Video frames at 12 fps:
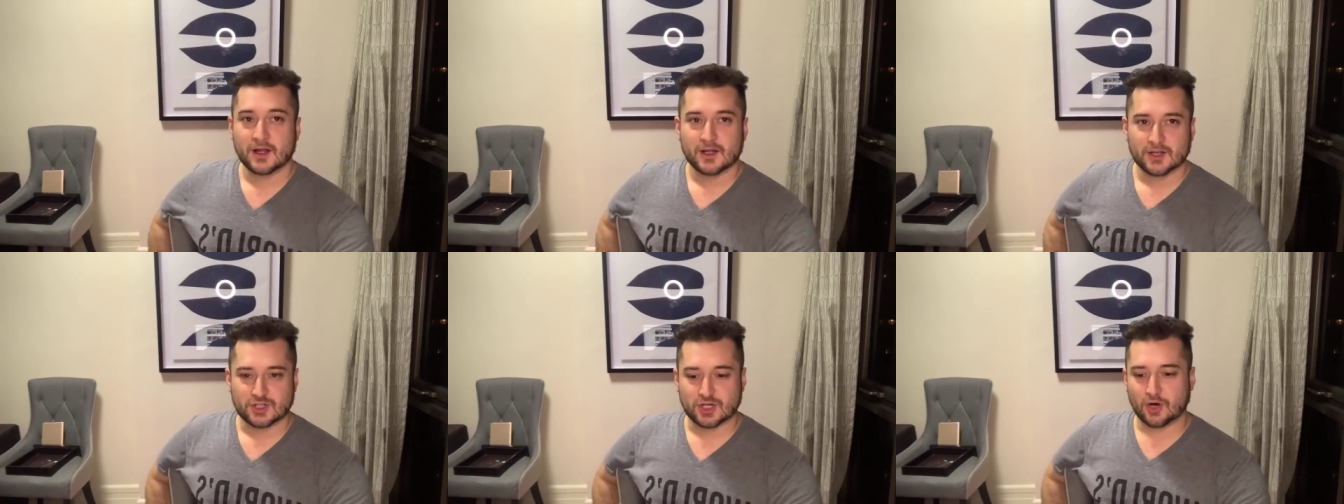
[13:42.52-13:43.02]

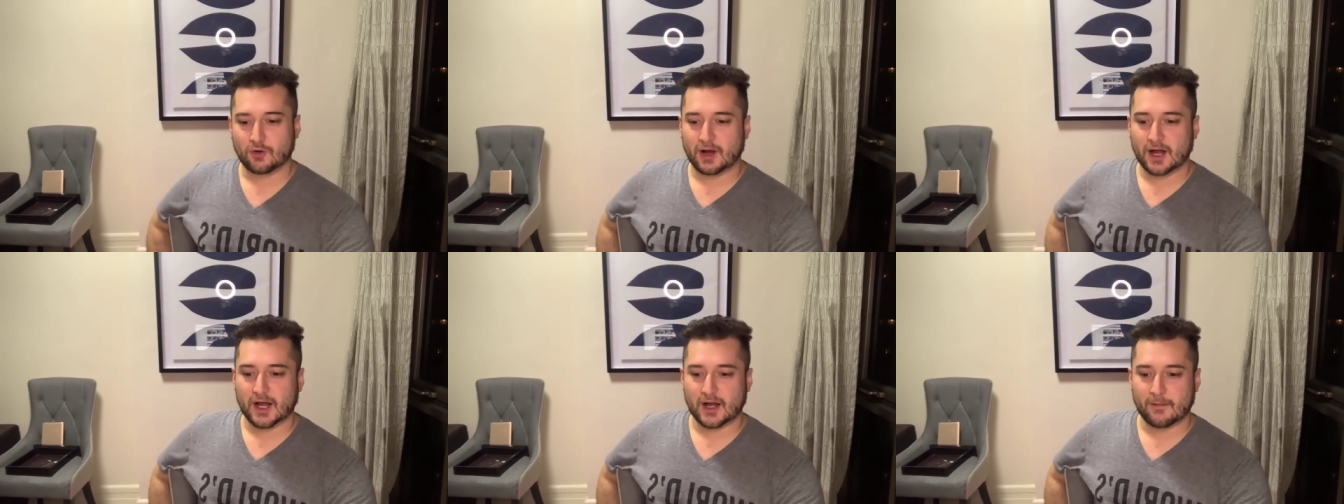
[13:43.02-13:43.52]
so
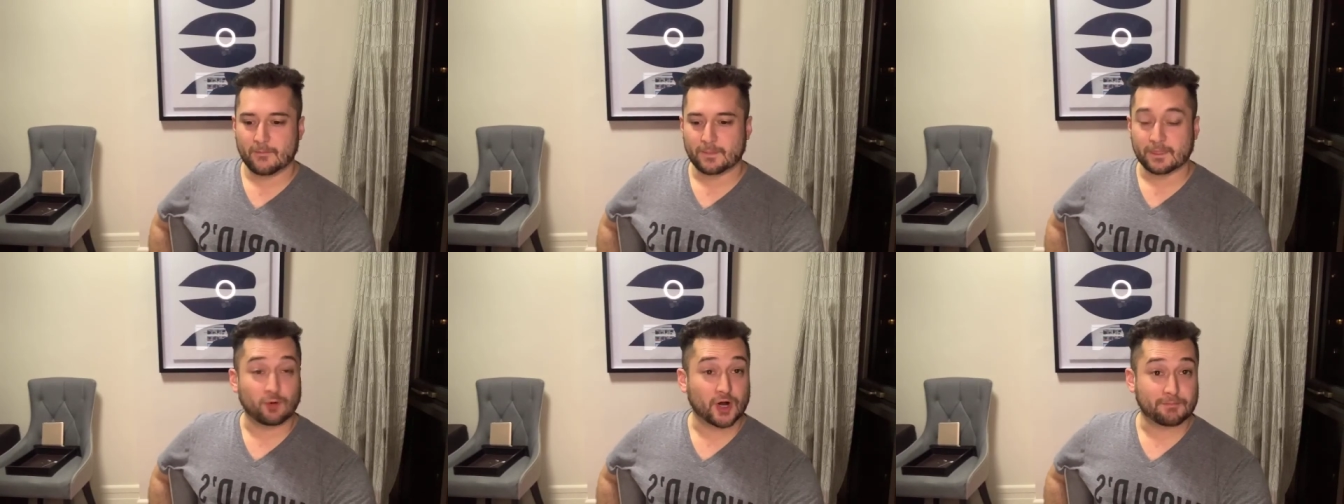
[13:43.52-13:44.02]

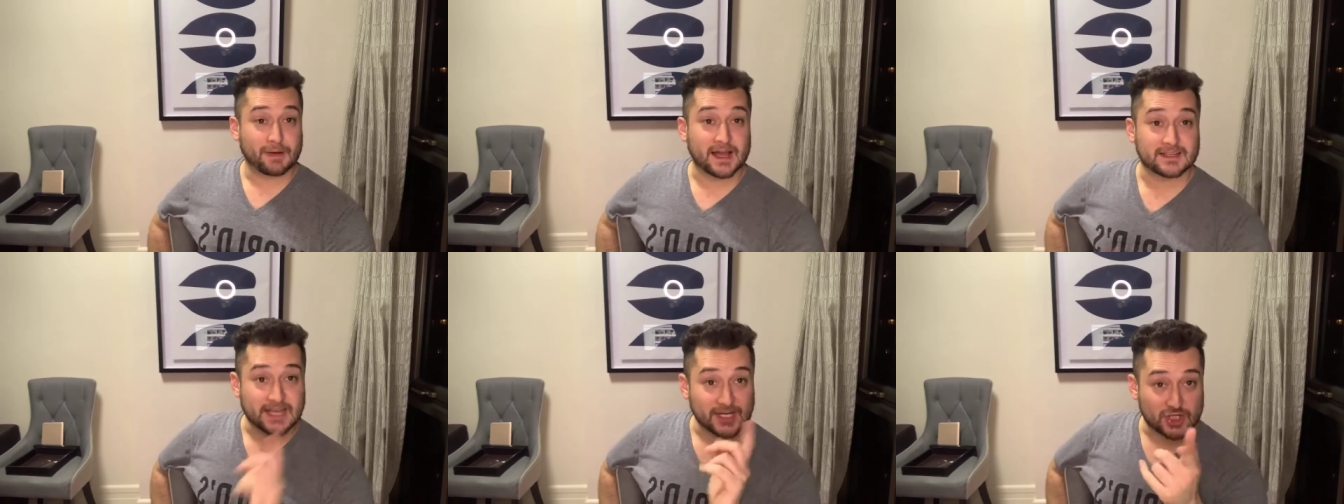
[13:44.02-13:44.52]
um, walked
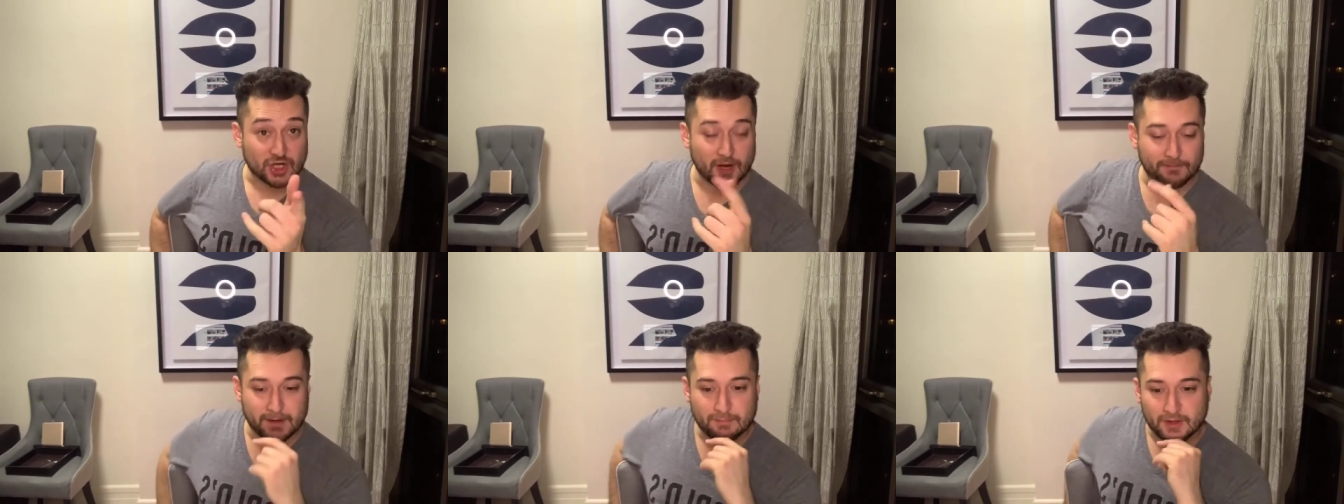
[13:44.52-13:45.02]
past. I saw
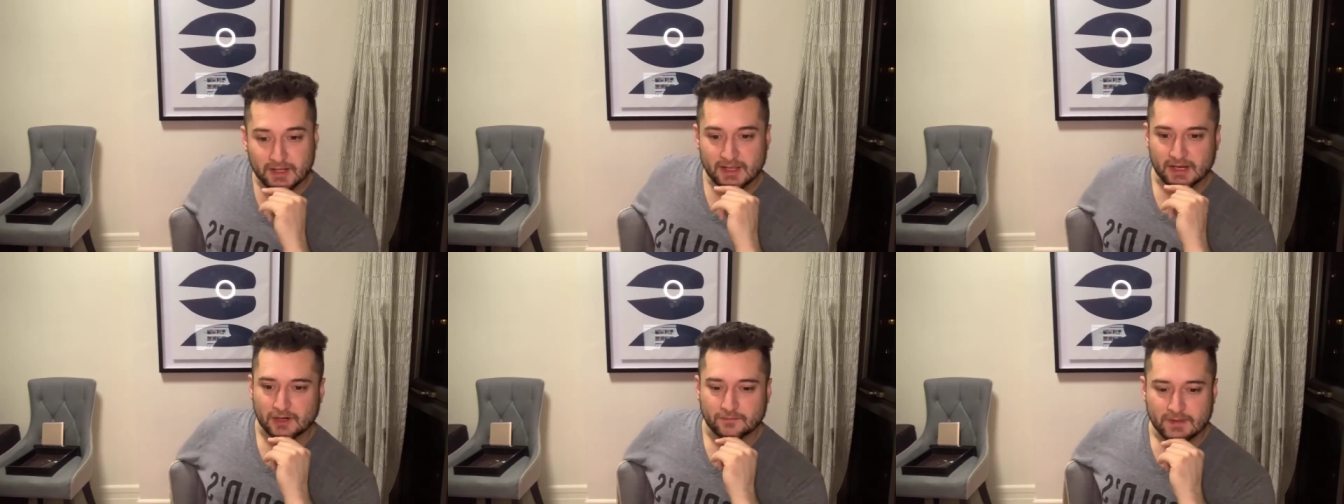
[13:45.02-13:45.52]
people in there.